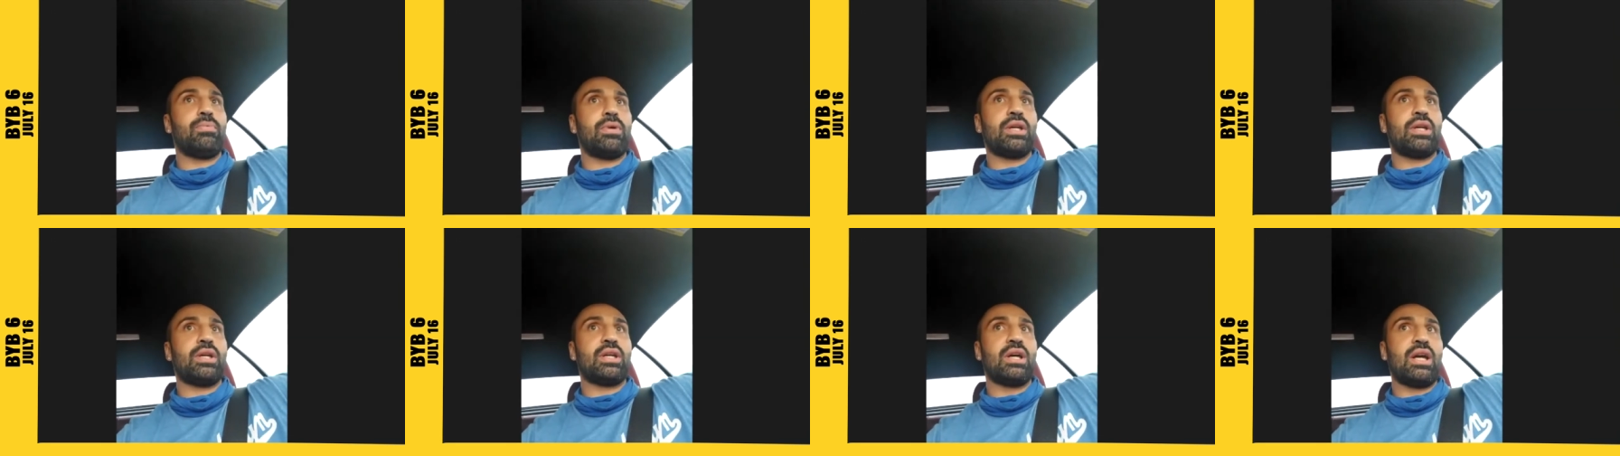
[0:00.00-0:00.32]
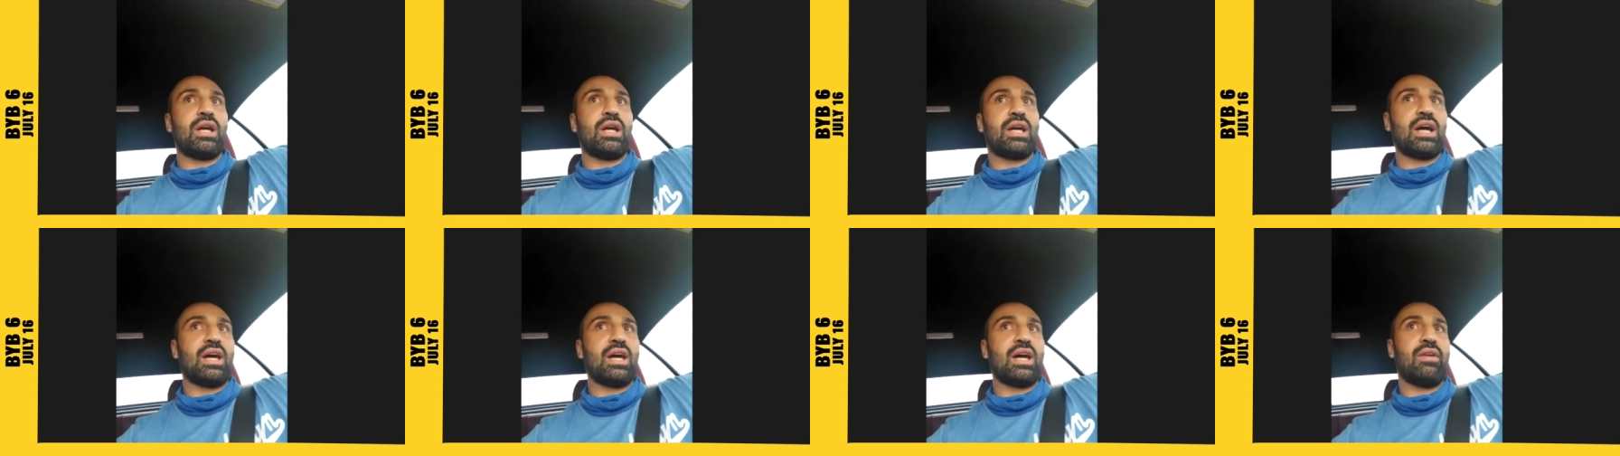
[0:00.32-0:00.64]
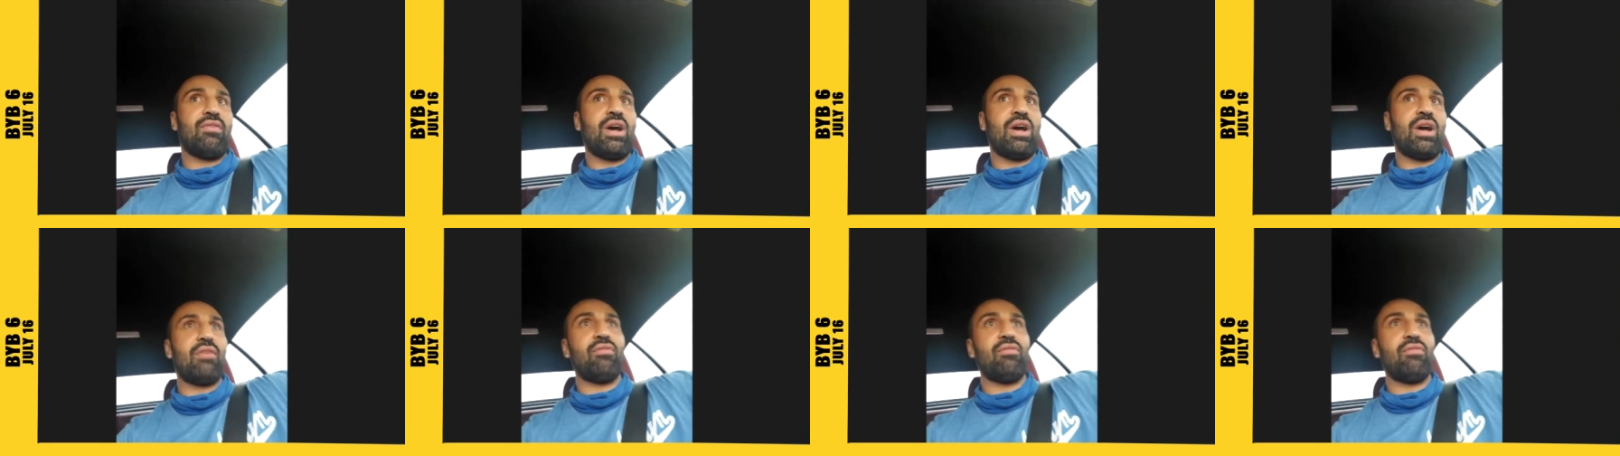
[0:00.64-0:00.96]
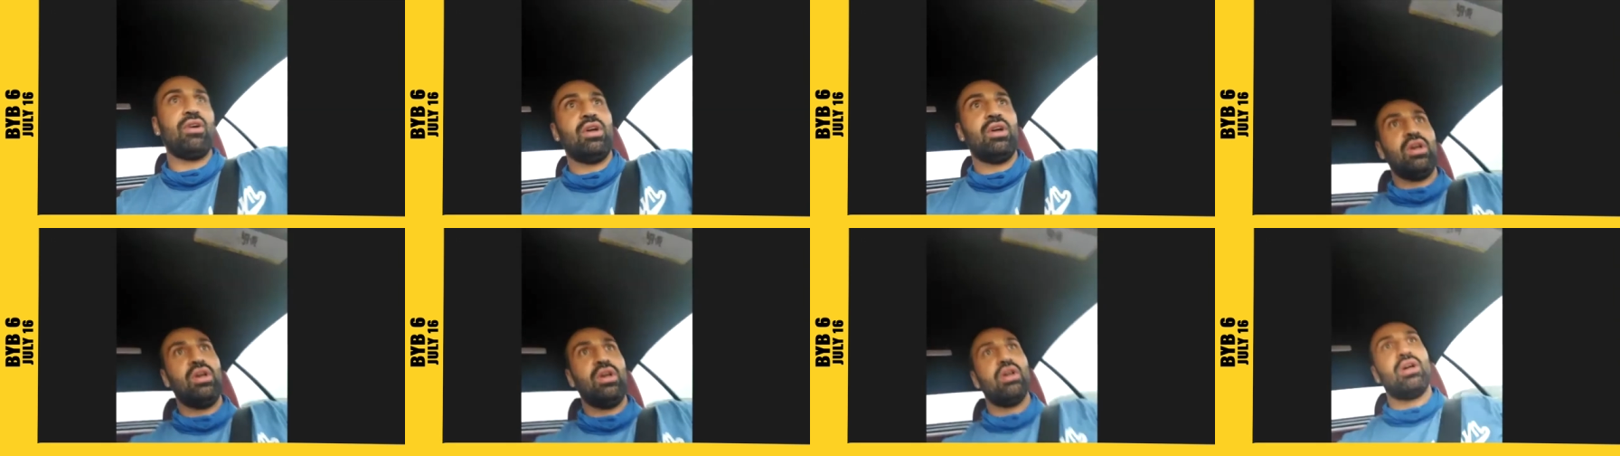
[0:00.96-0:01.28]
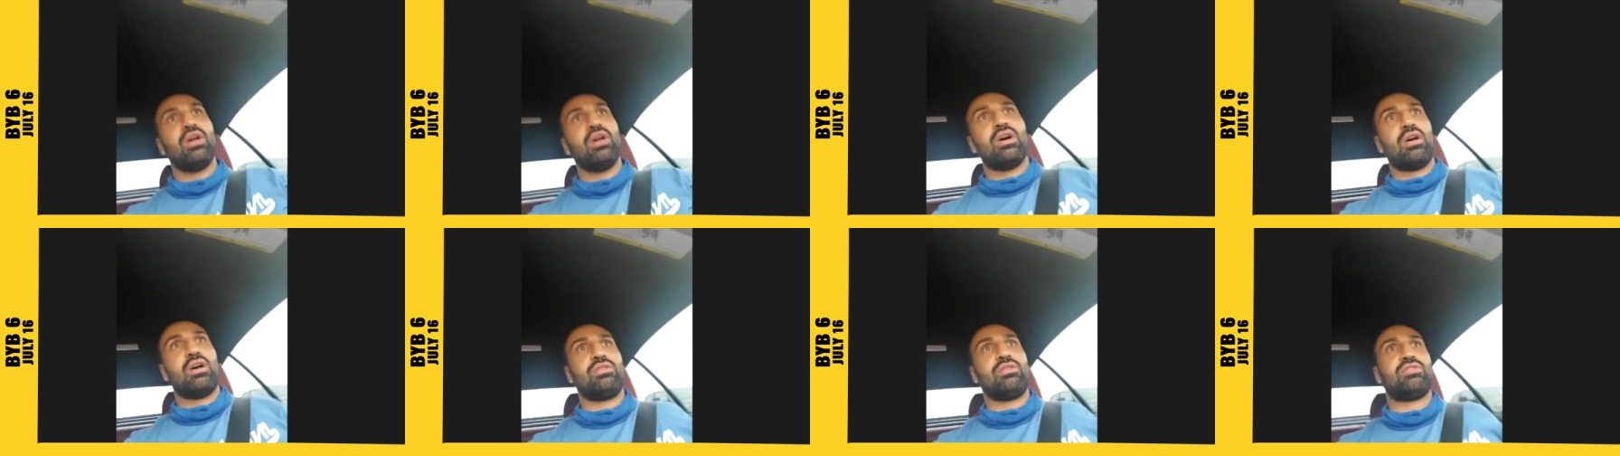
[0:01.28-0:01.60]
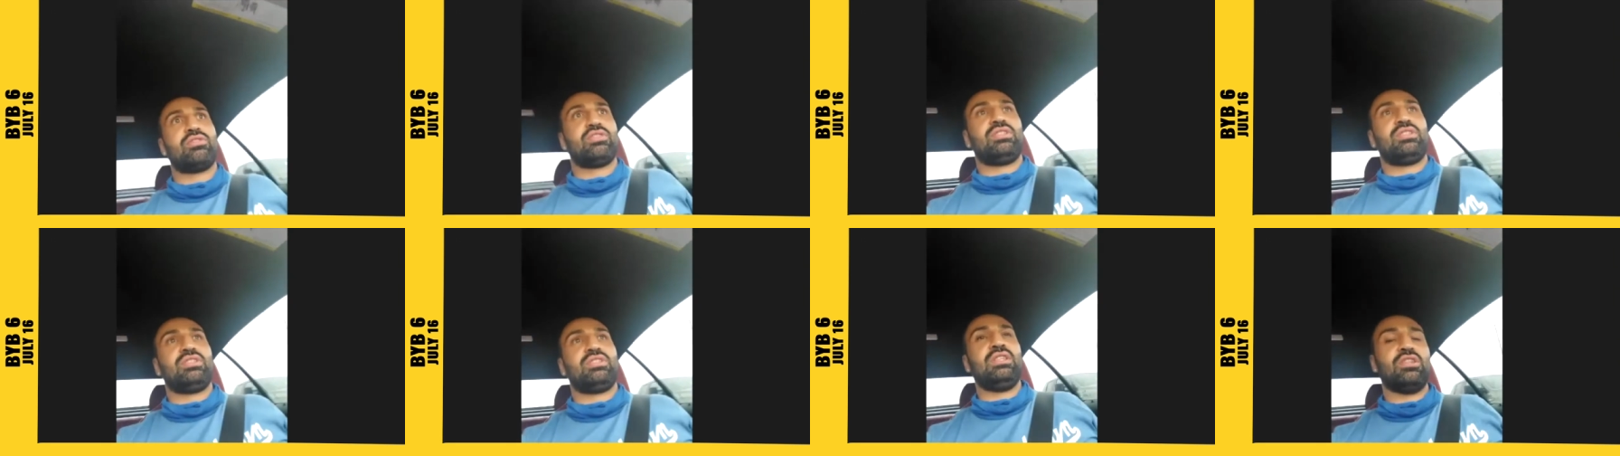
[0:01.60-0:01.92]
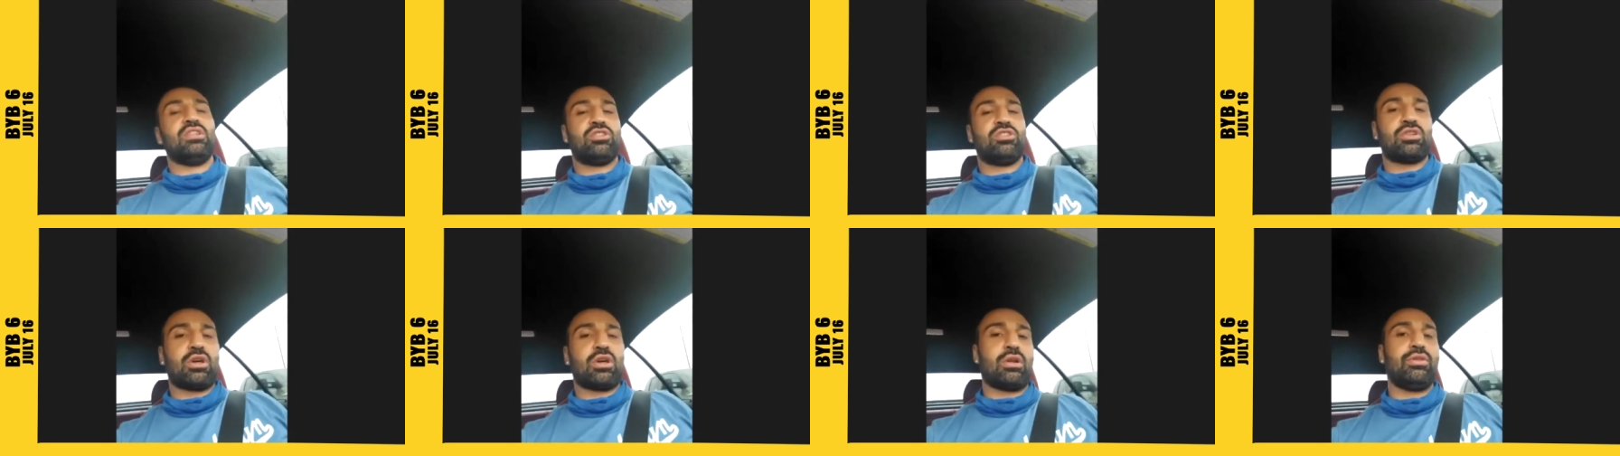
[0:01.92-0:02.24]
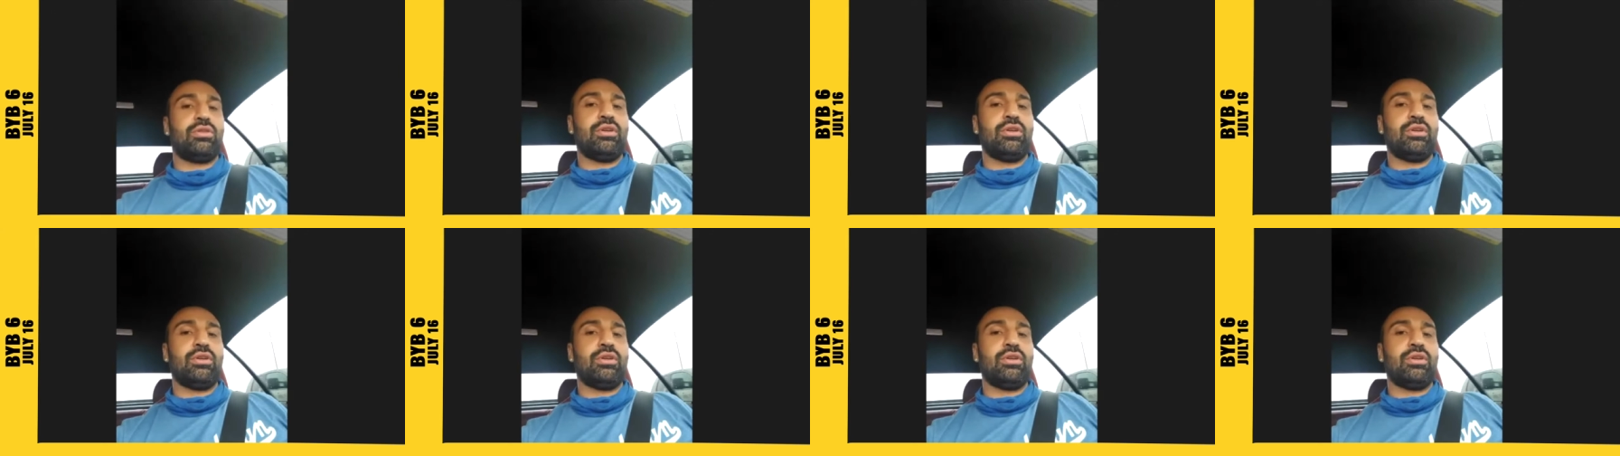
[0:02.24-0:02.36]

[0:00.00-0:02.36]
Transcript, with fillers: I, I kind of have see the subtle